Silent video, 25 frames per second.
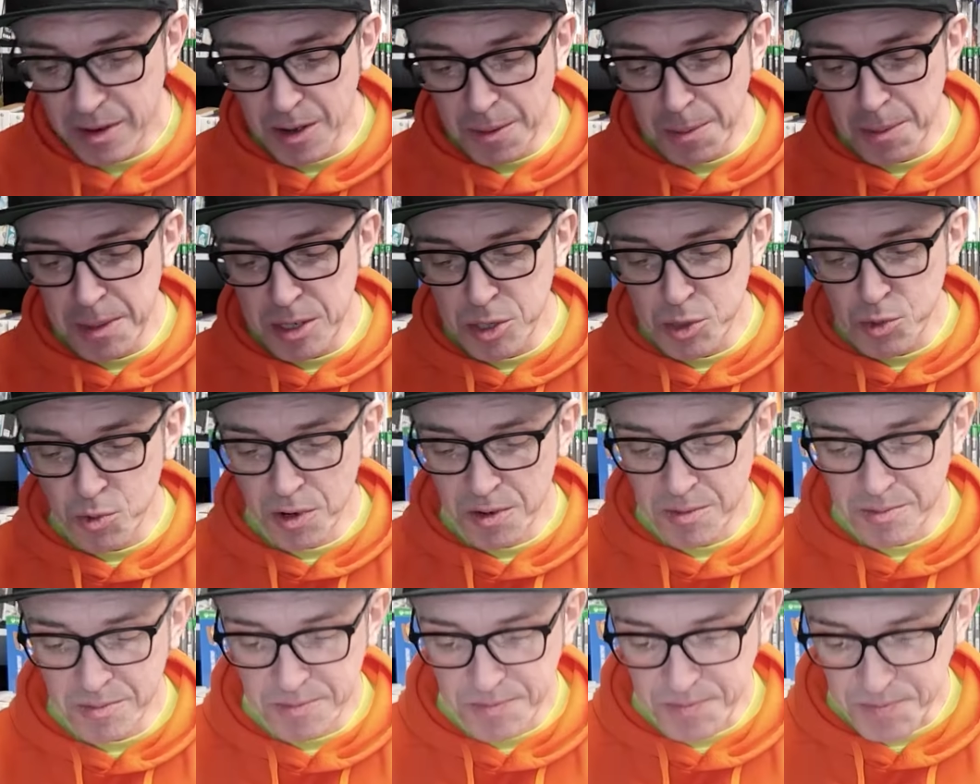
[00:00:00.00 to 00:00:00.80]
on this
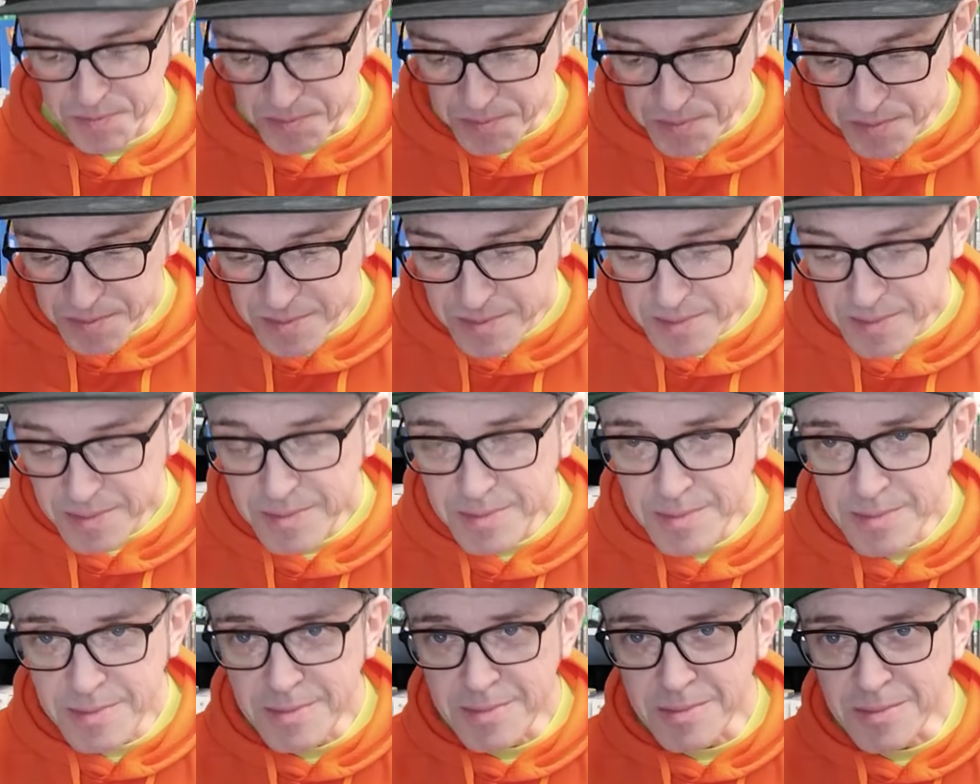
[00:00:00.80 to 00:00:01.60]
one.
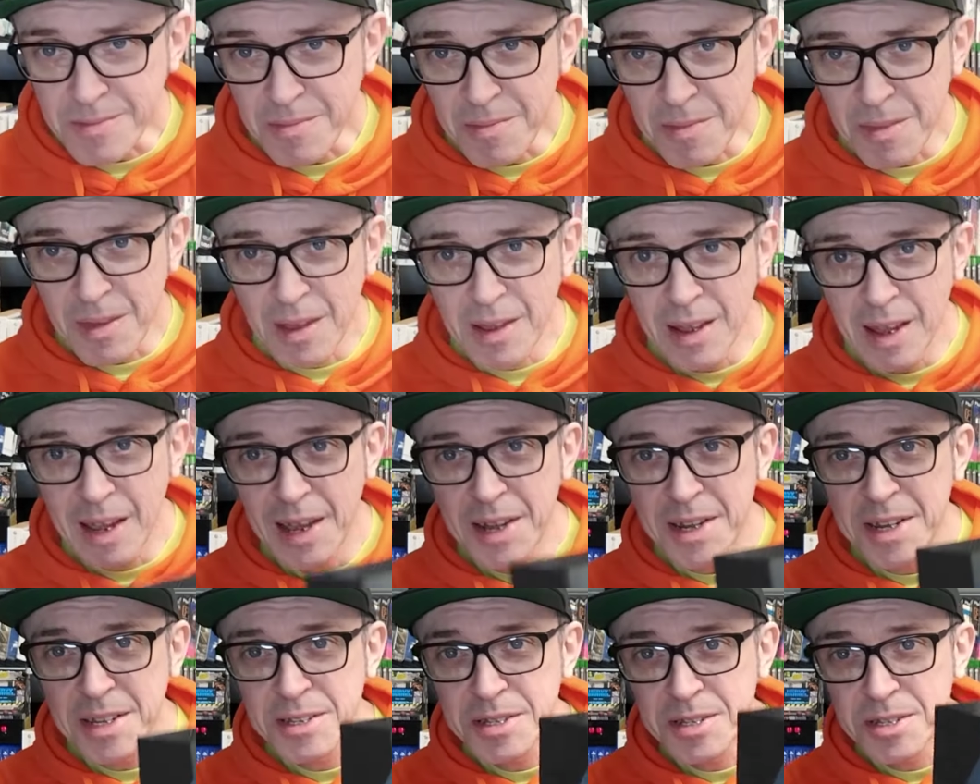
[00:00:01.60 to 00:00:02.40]

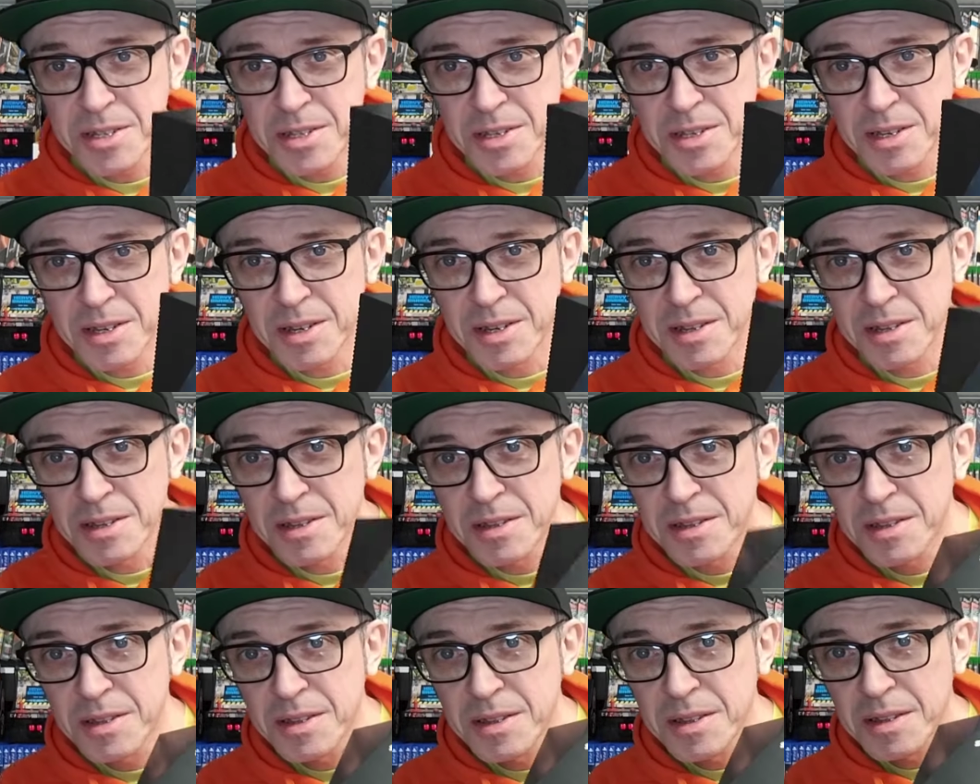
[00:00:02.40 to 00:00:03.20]
And it's
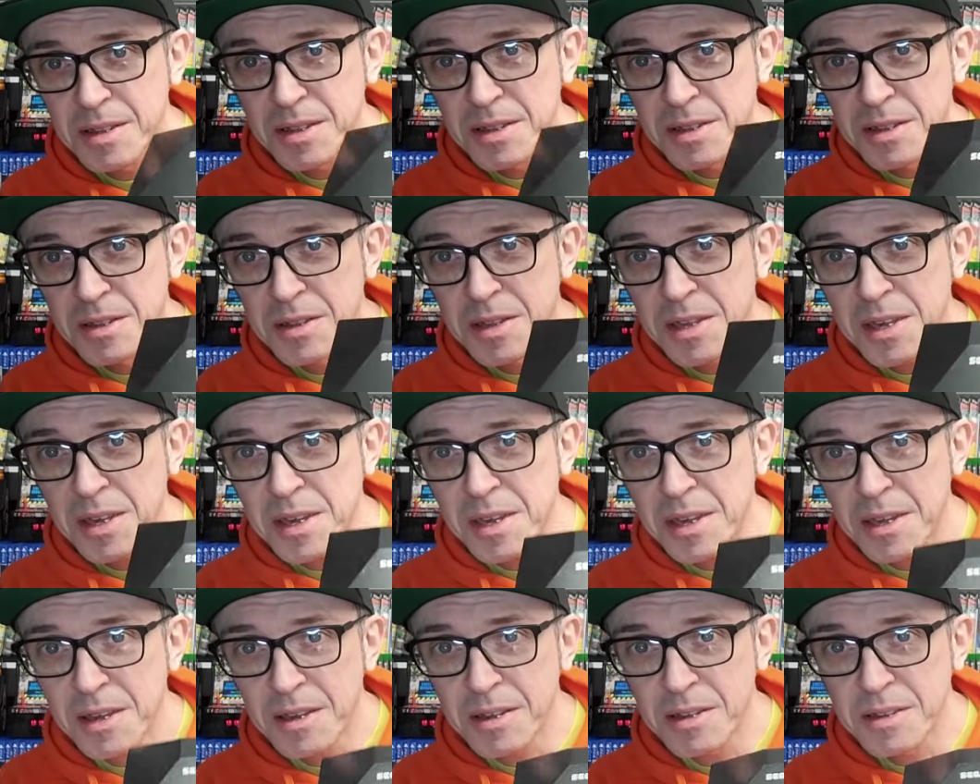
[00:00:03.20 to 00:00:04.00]

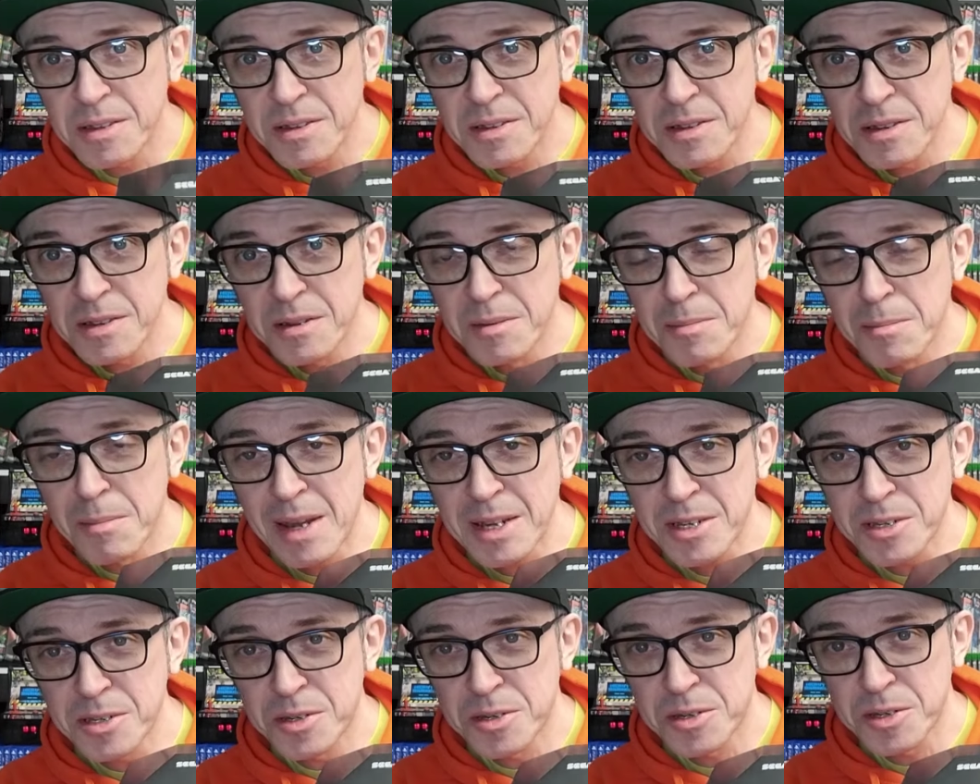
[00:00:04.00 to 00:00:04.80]
the
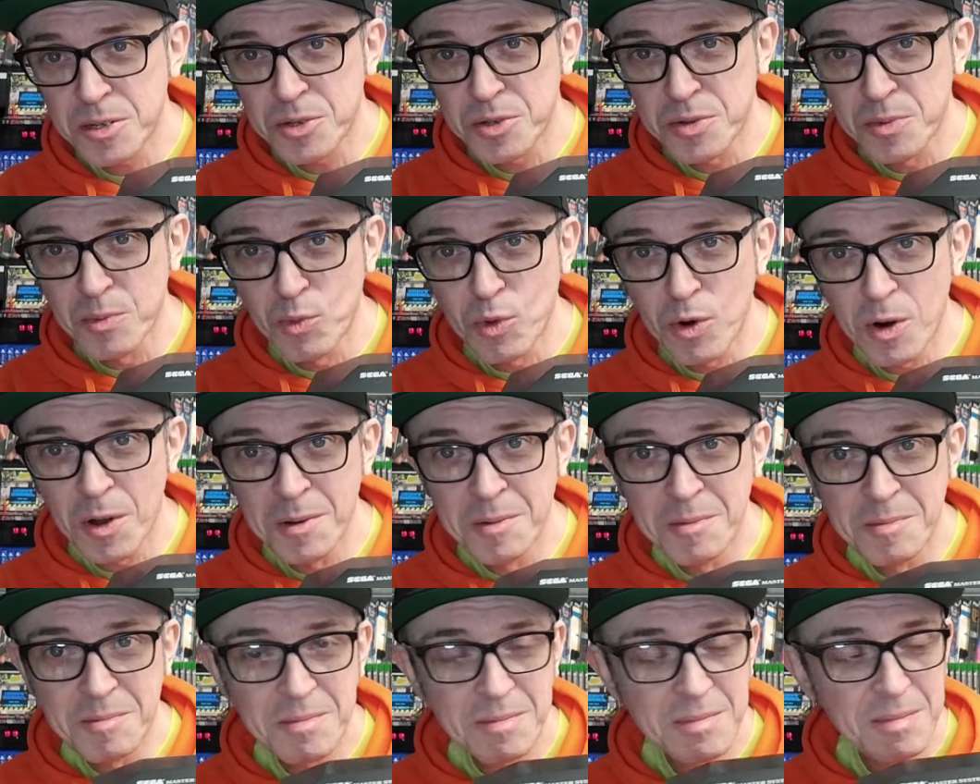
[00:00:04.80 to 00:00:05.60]
Master System 1.